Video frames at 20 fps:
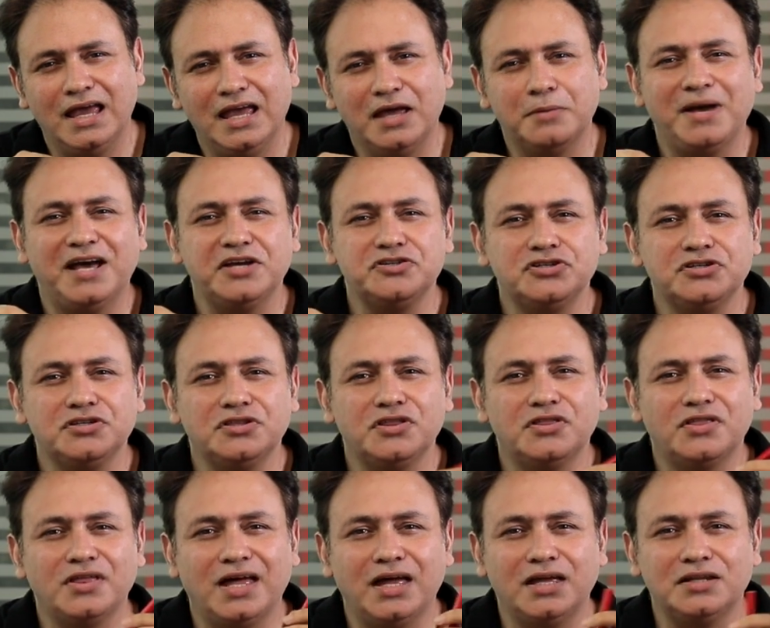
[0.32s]
Imagine
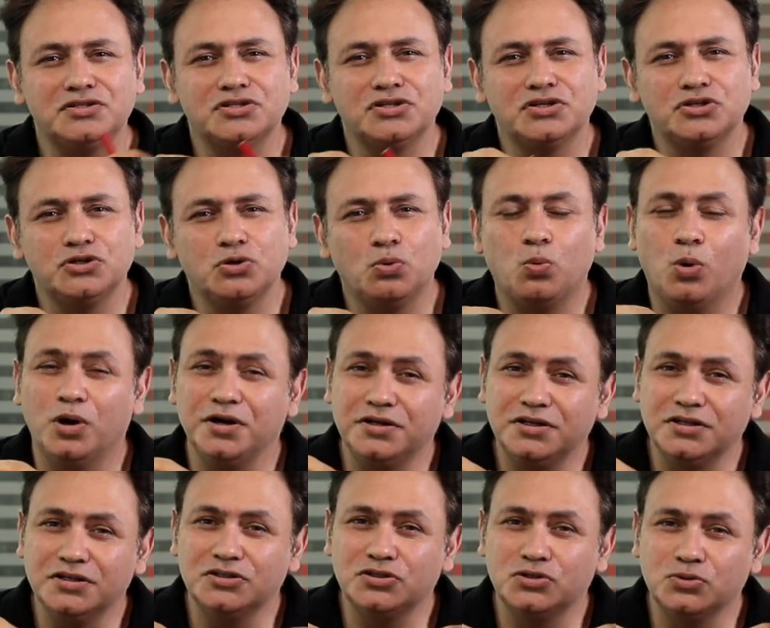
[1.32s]
that you
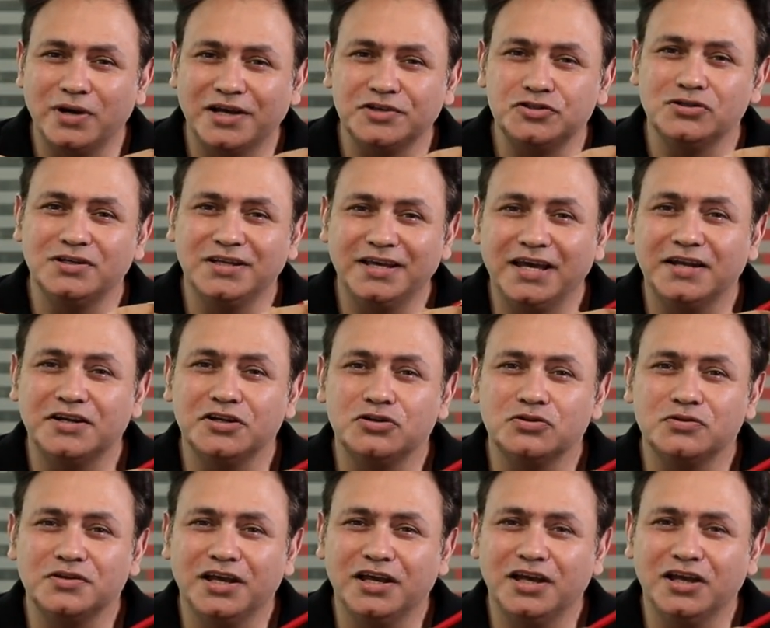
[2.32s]
wanted to actually get into
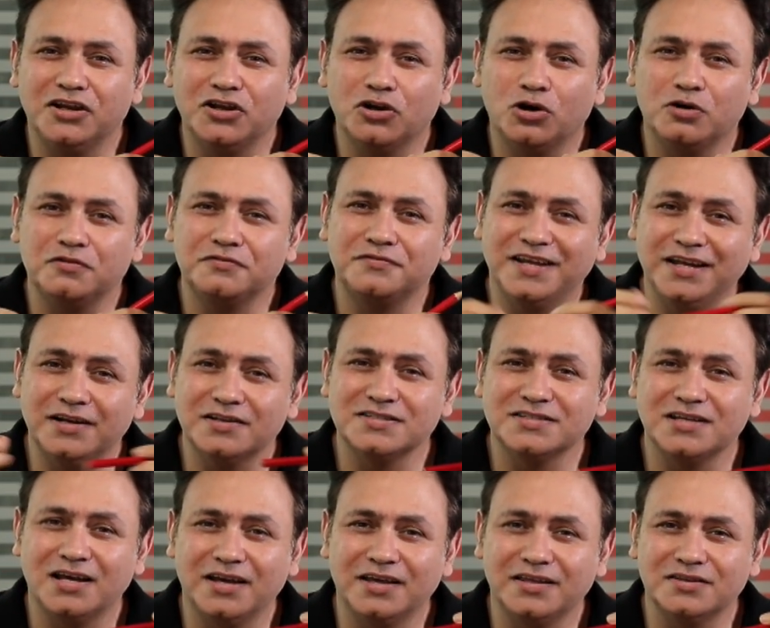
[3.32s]
the area of data
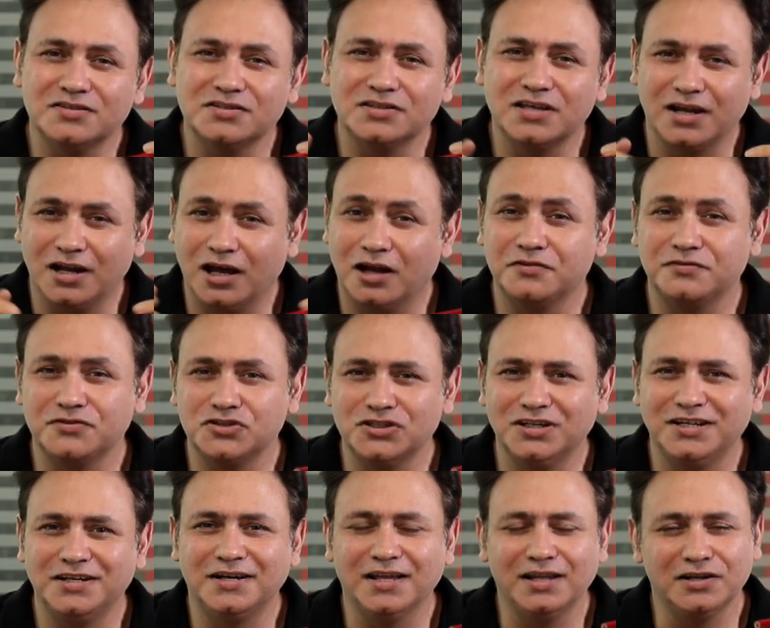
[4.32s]
science and
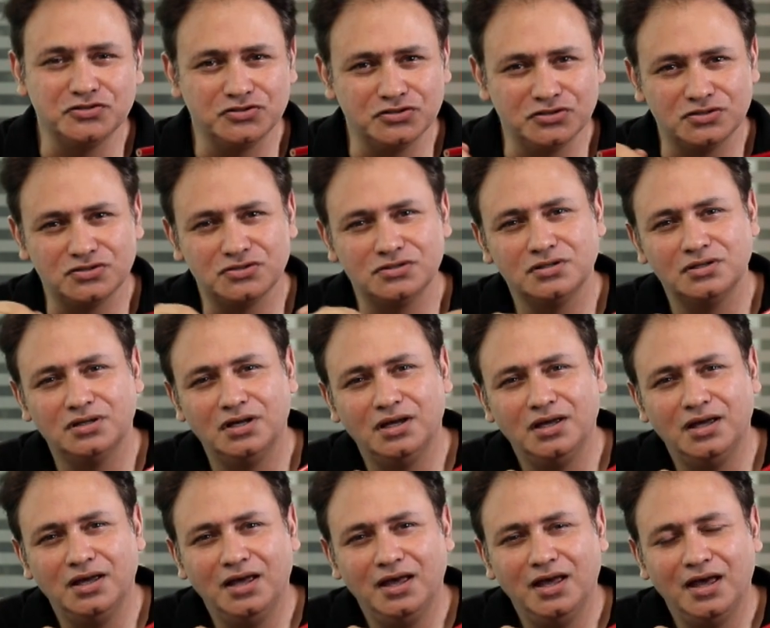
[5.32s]
artificial intelligence.
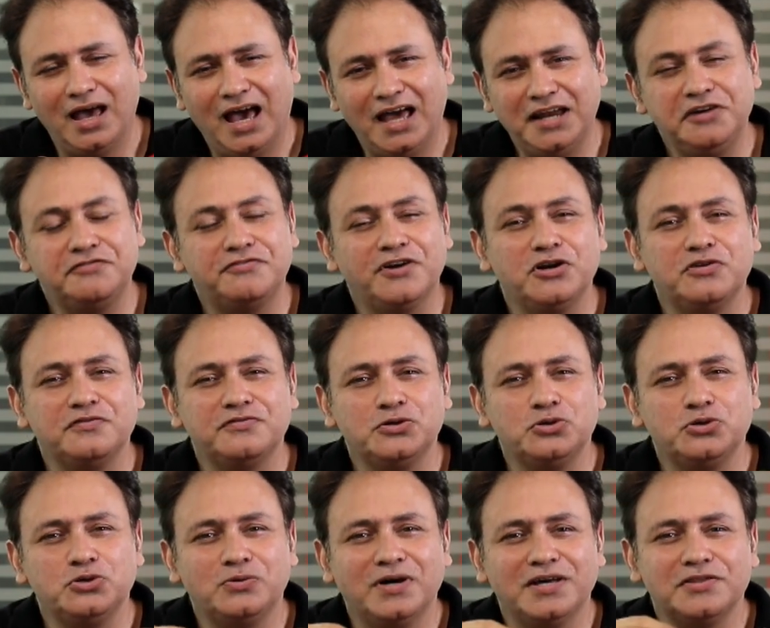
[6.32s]
And in front of you,
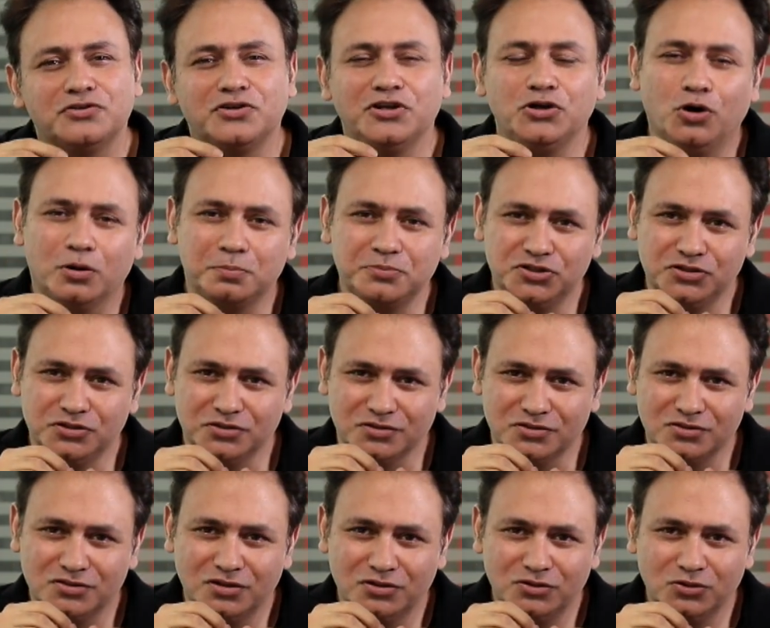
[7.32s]
you had three
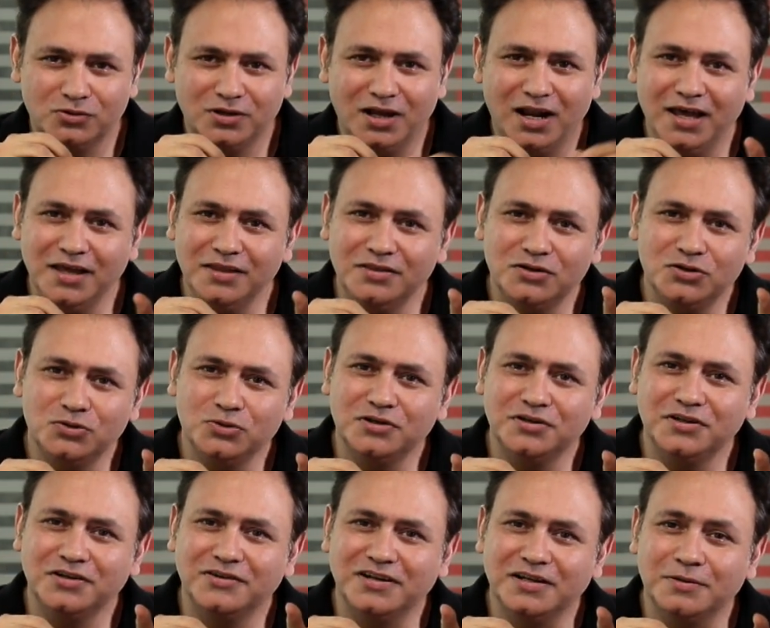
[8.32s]
options. You could either do a
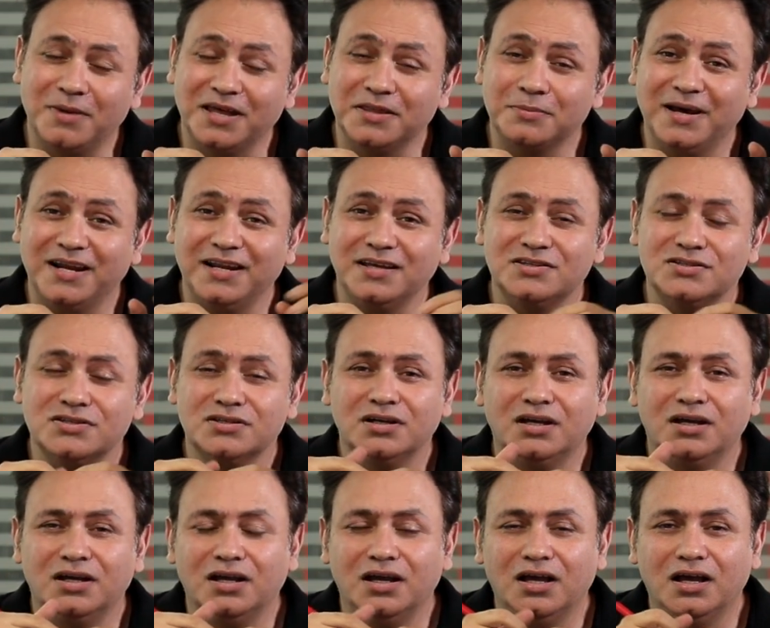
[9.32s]
degree in mathematics,
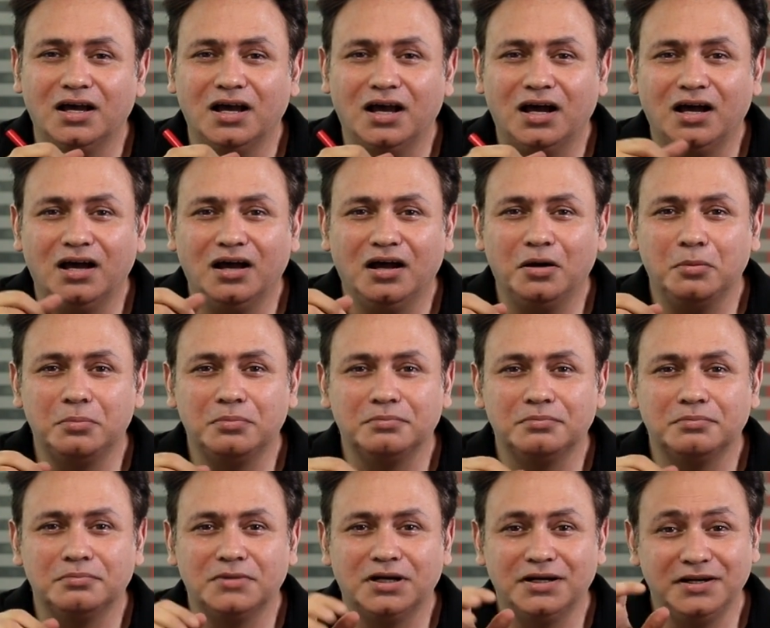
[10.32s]

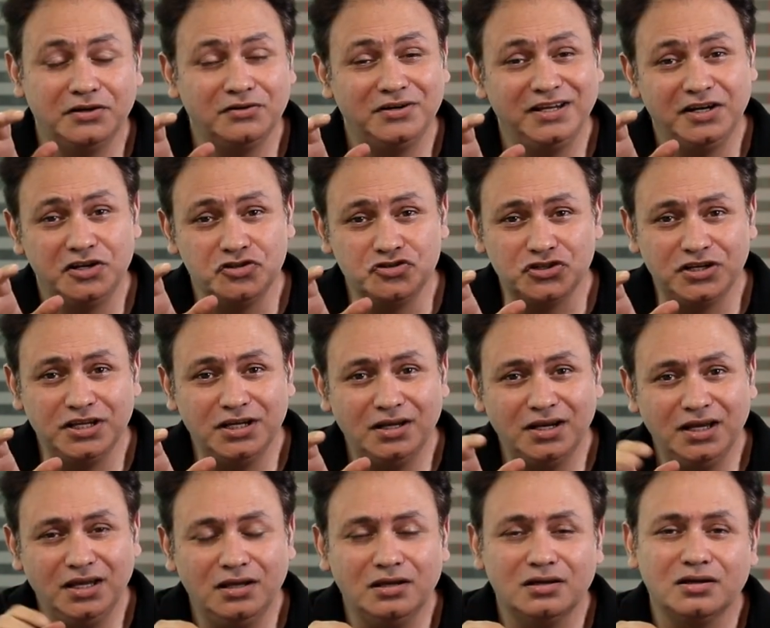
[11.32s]
a degree in
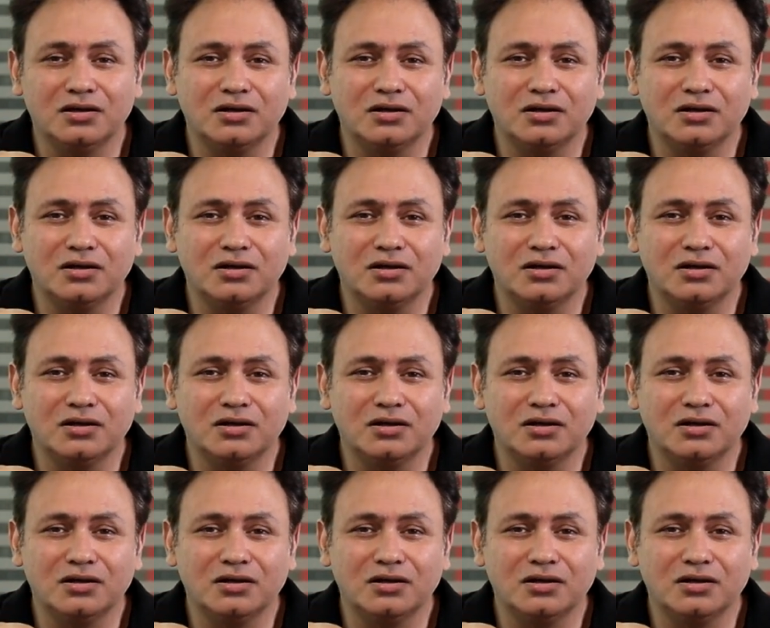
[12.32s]
engineering,